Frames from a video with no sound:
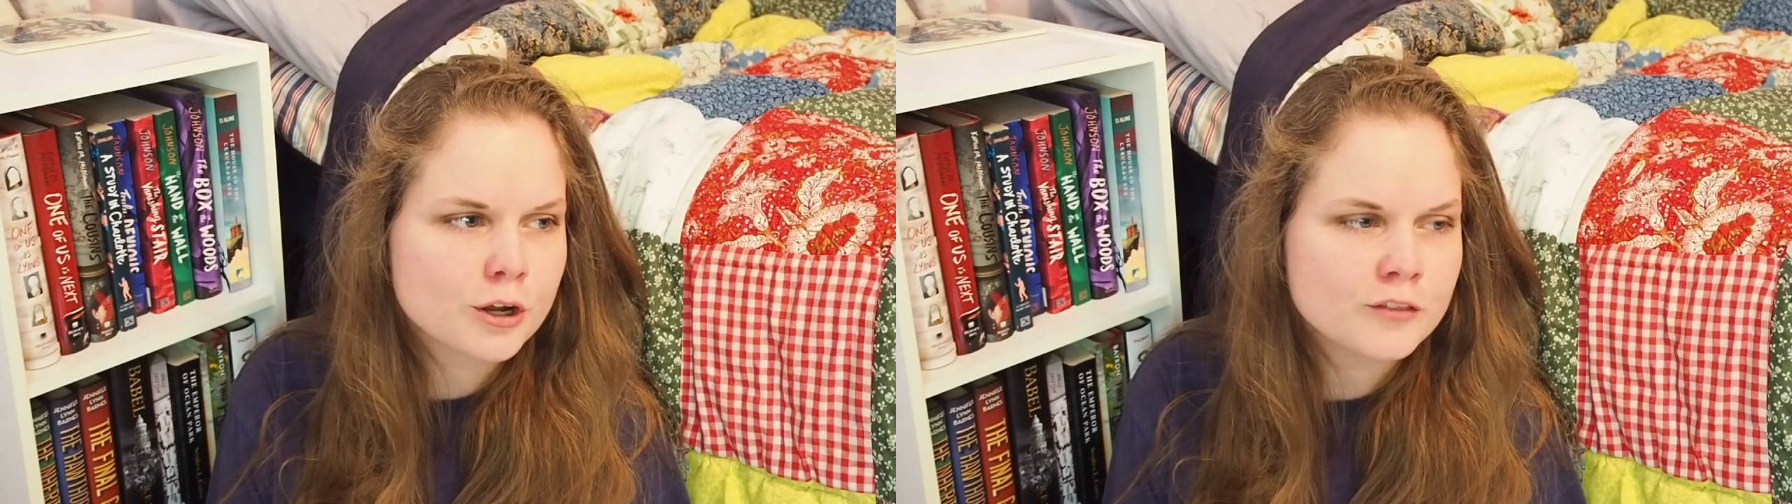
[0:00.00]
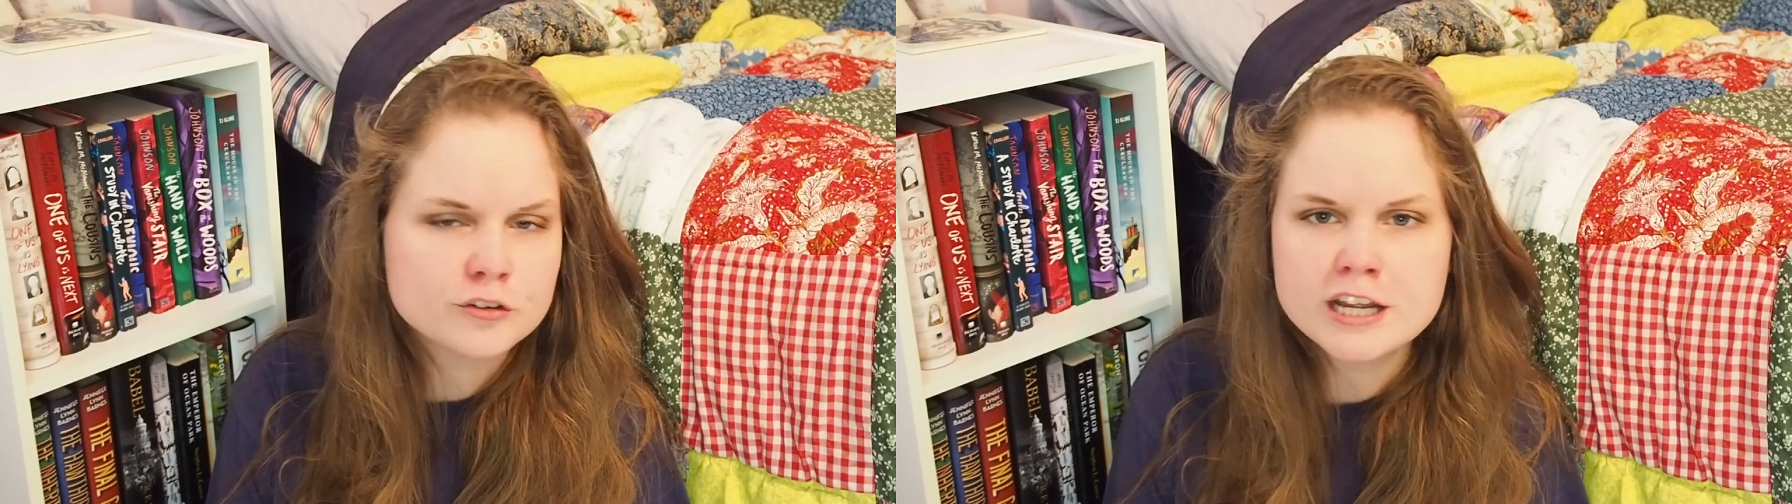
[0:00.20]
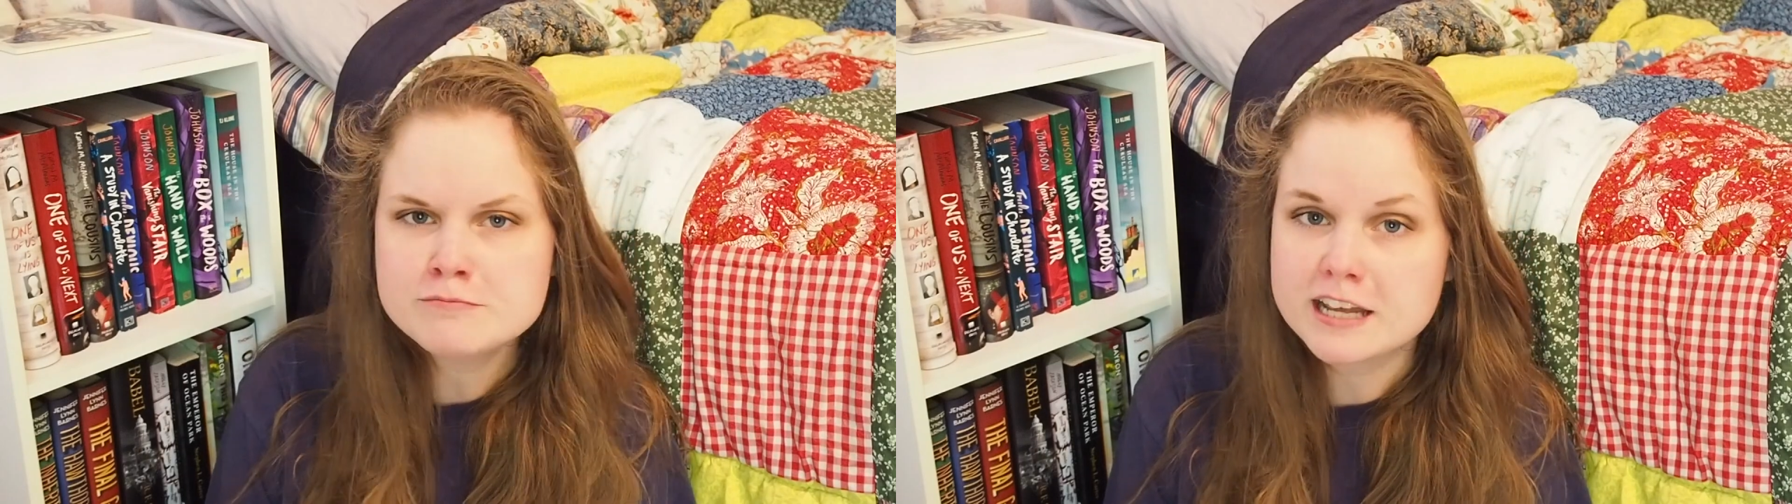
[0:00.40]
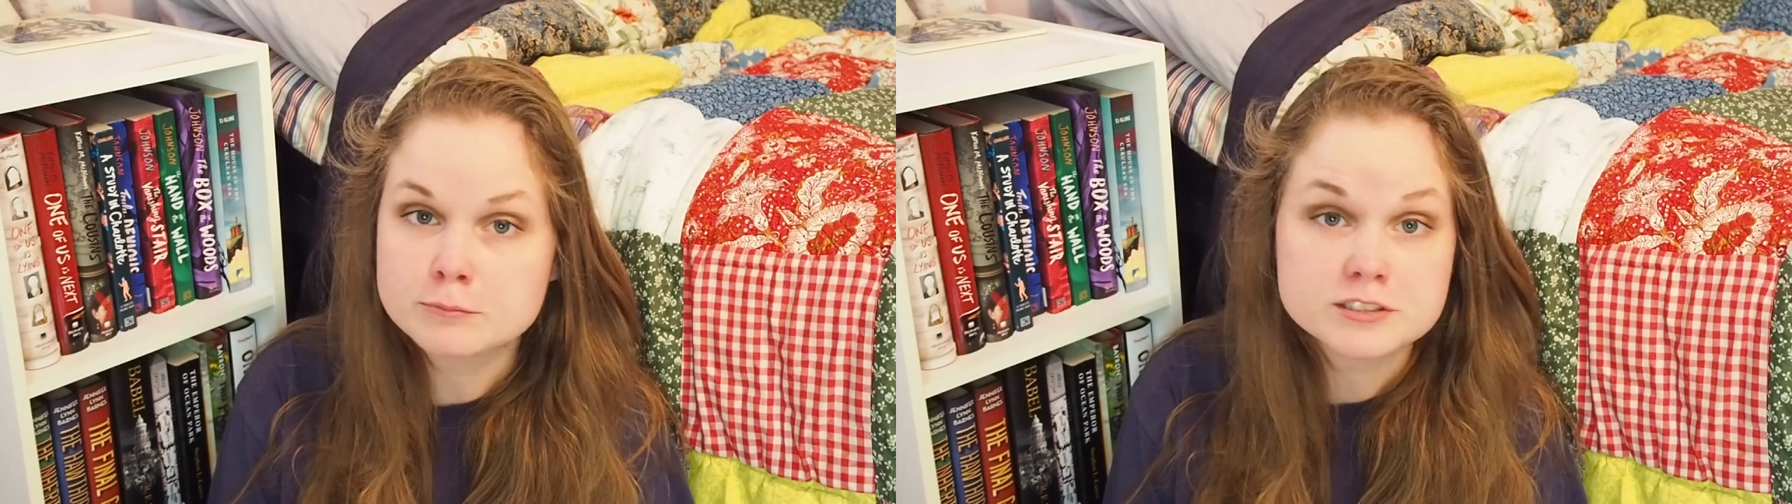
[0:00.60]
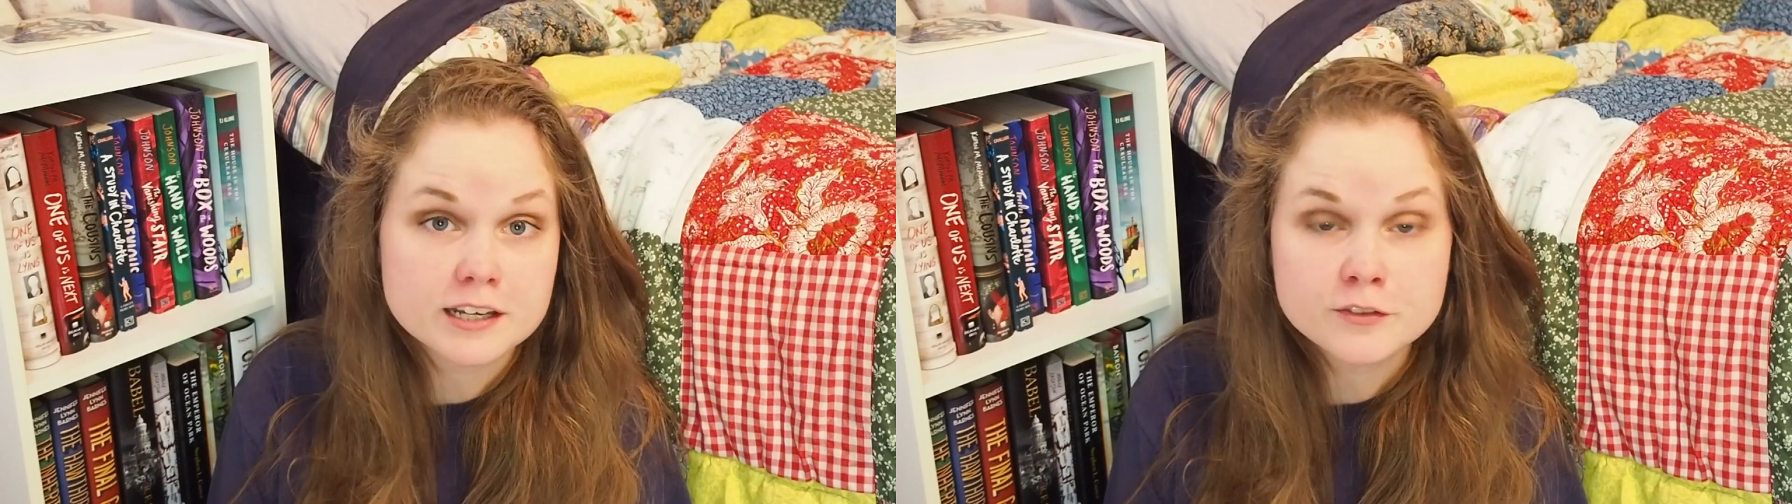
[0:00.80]
on their name
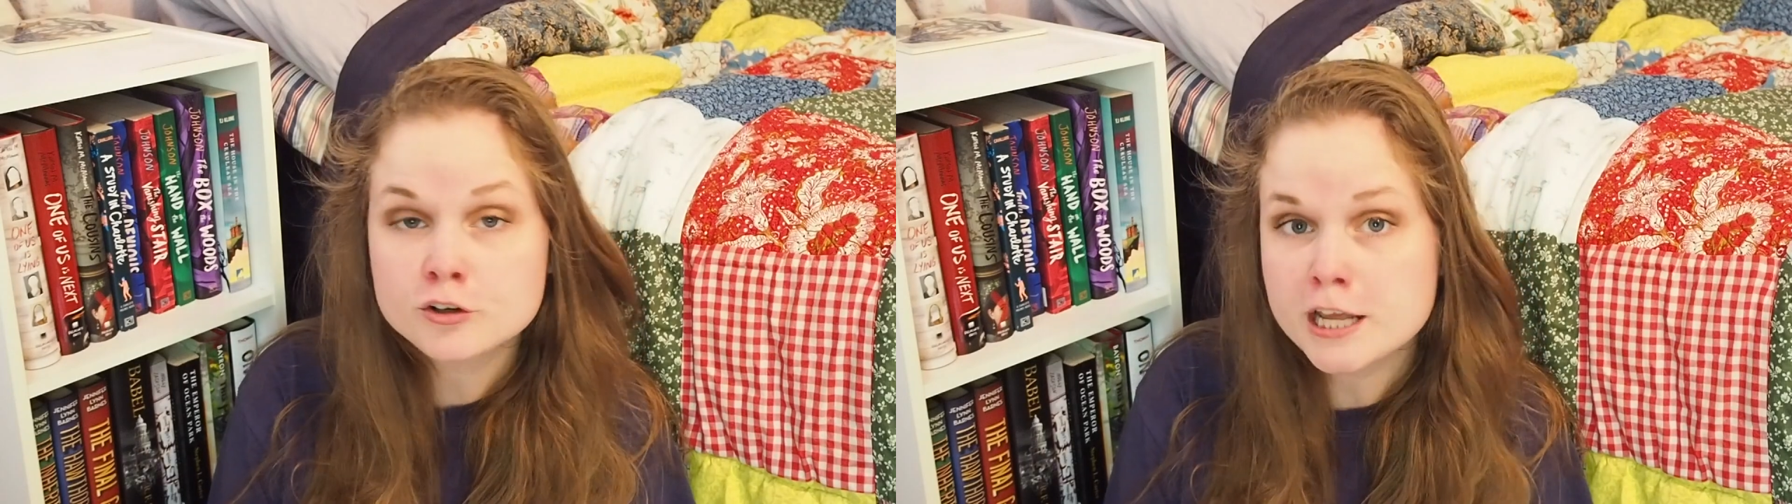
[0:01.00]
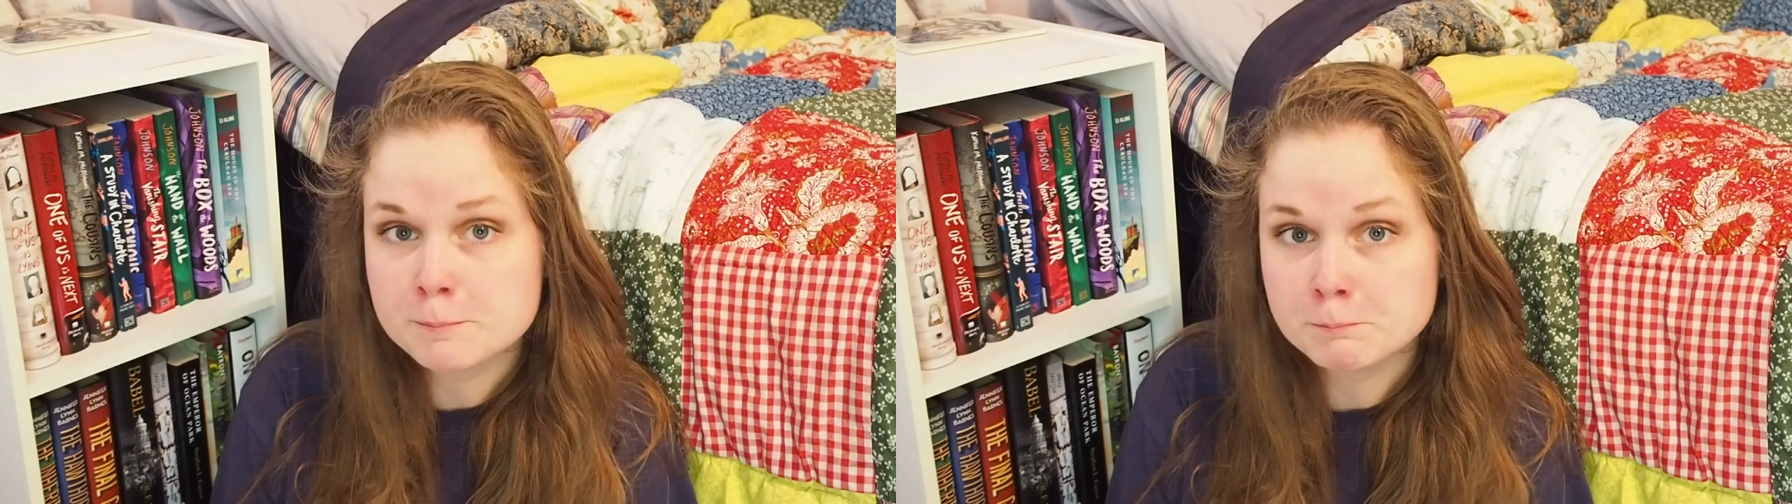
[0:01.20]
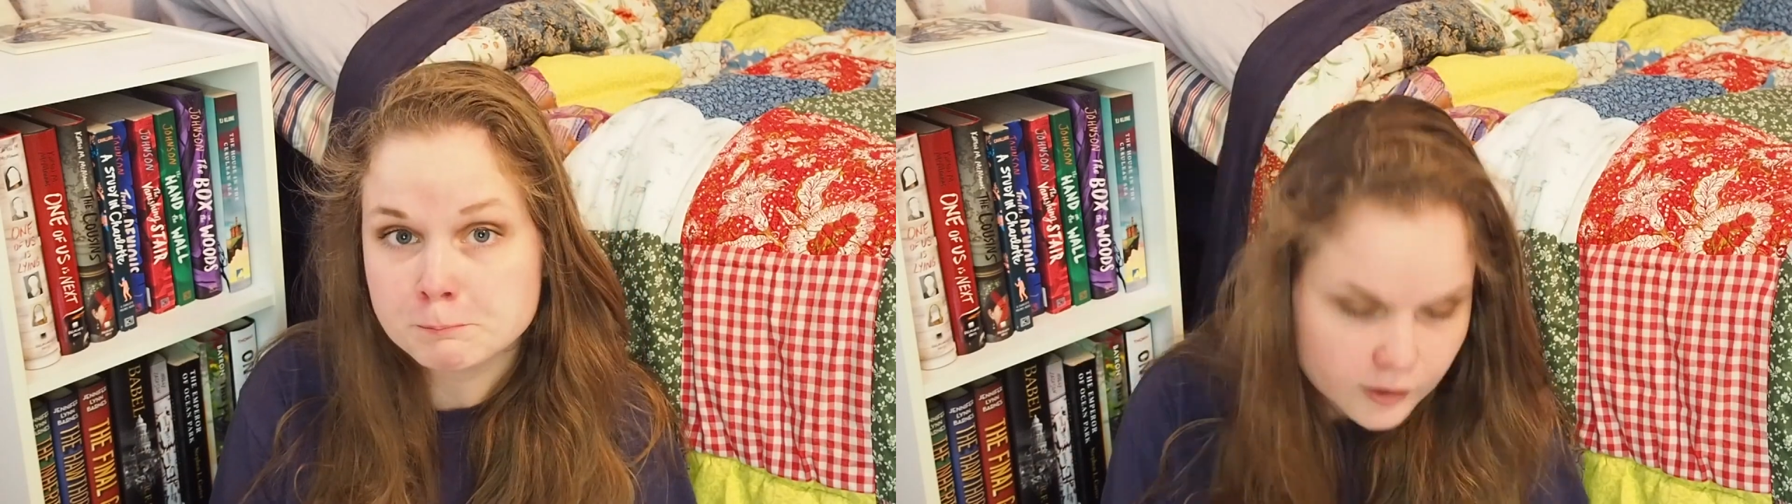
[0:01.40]
tag beside their name.